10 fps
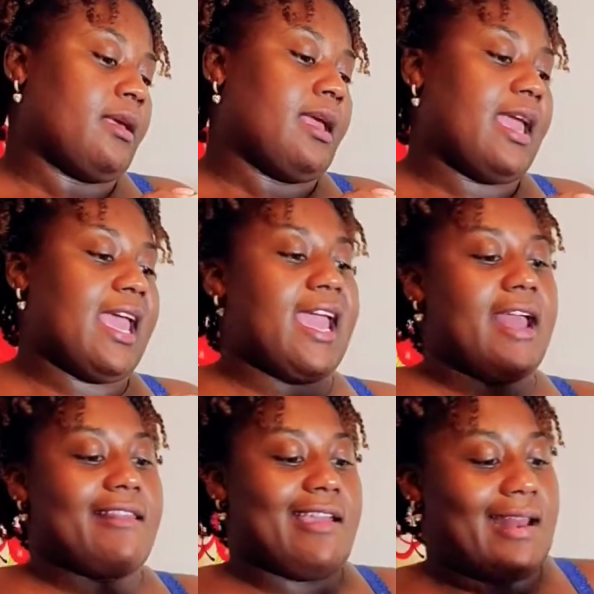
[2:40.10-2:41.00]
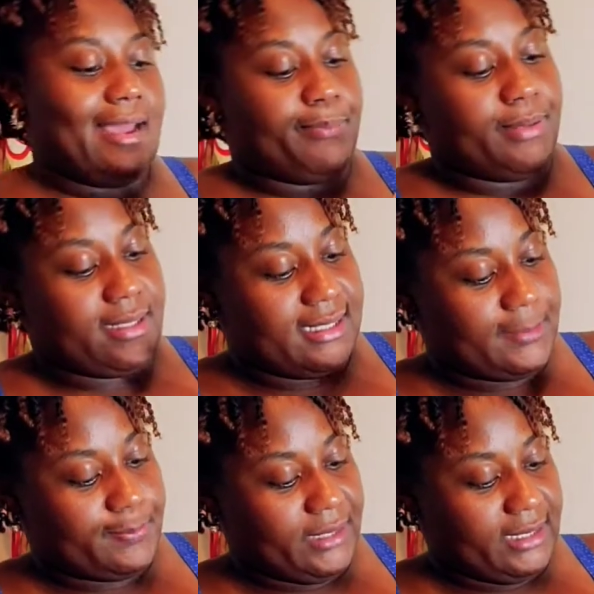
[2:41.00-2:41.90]
and then I put this
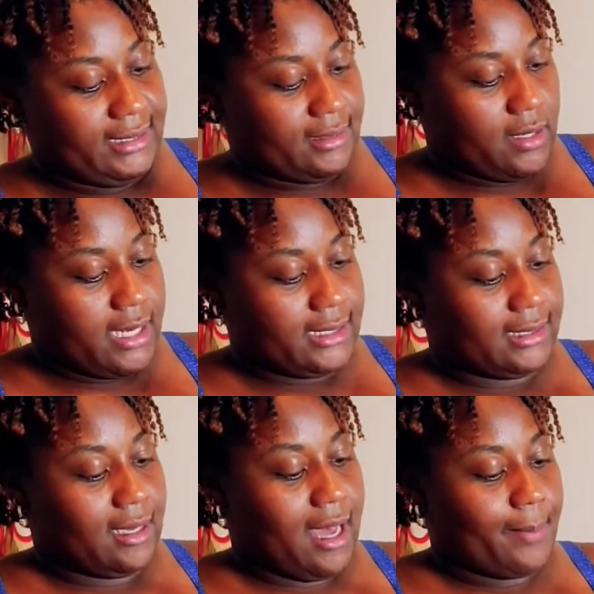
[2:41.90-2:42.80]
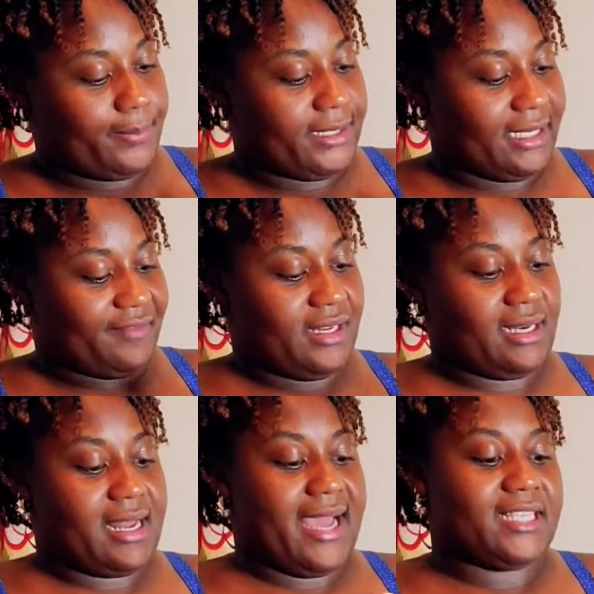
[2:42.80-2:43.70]
piece on top to give it a
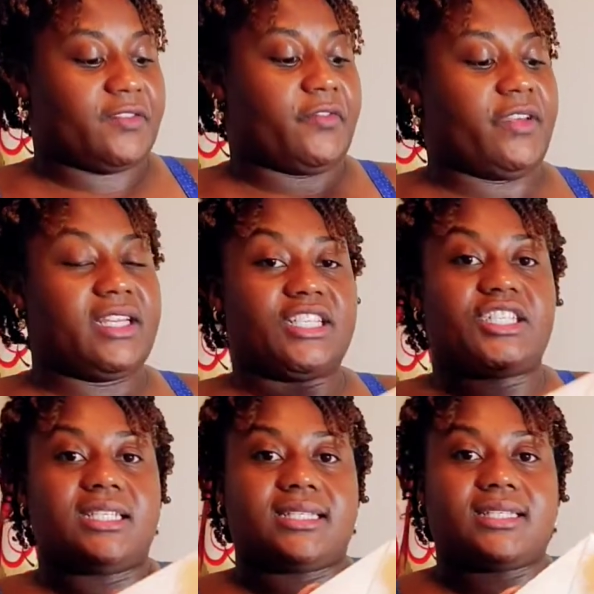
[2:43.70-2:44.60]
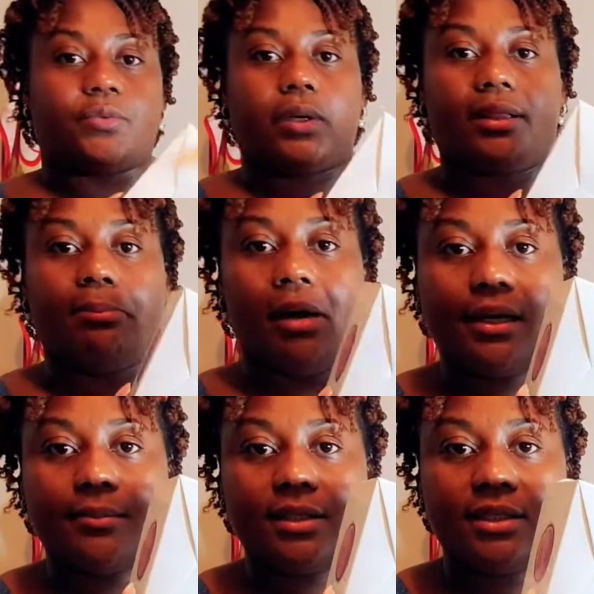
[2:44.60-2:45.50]
nice finish. And this is what the
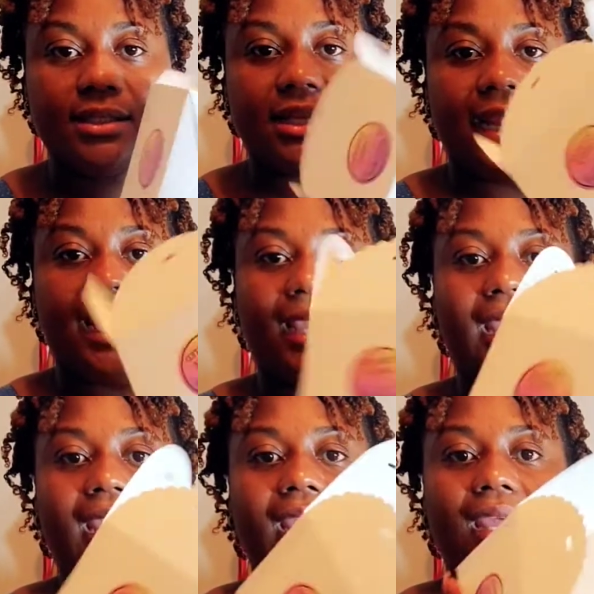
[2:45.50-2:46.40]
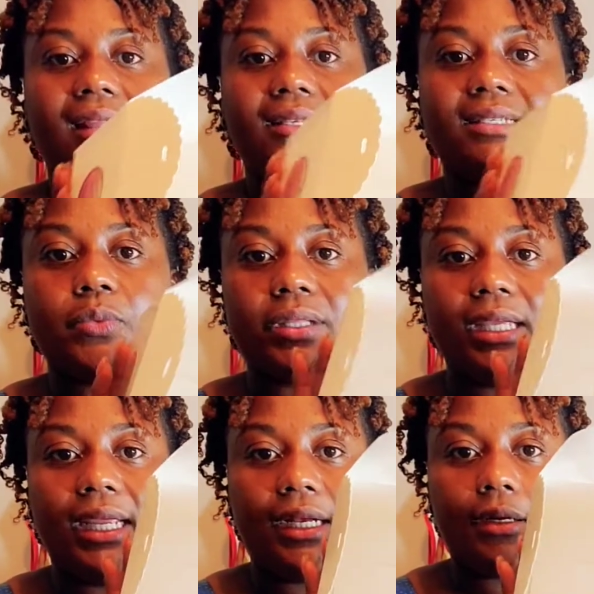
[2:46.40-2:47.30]
bottom looks like, and this is what
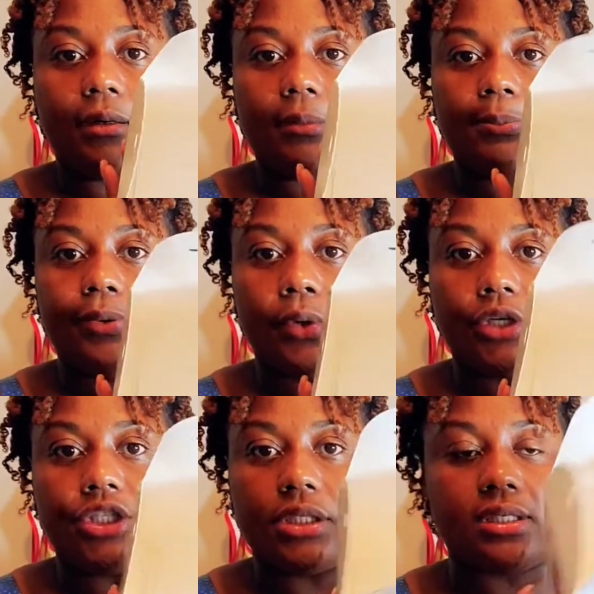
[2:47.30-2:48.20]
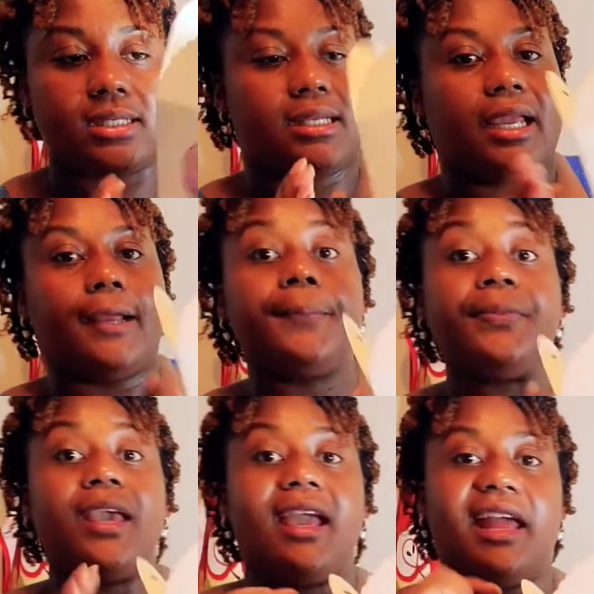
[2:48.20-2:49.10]
the inner portion looks like.
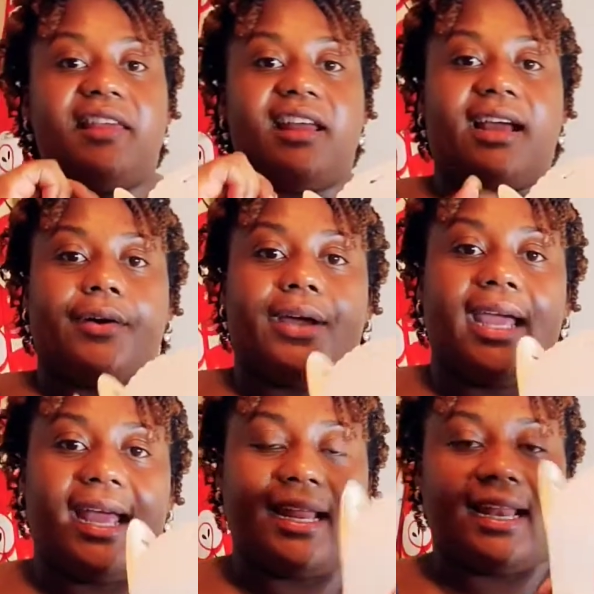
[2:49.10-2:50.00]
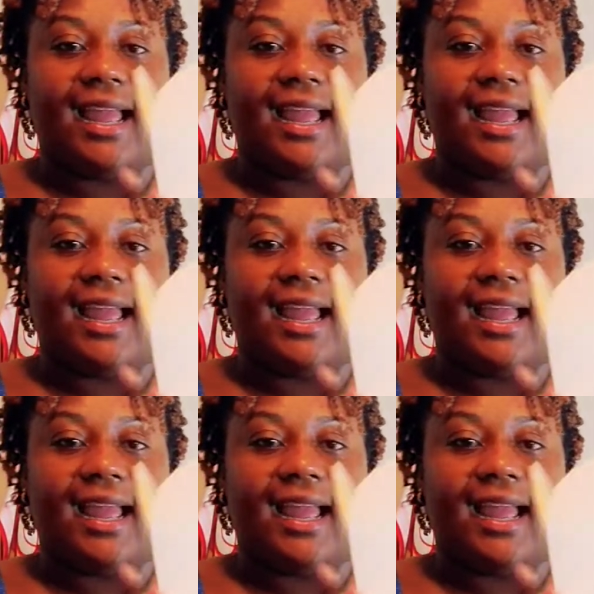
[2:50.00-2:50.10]
And then I go ahead and I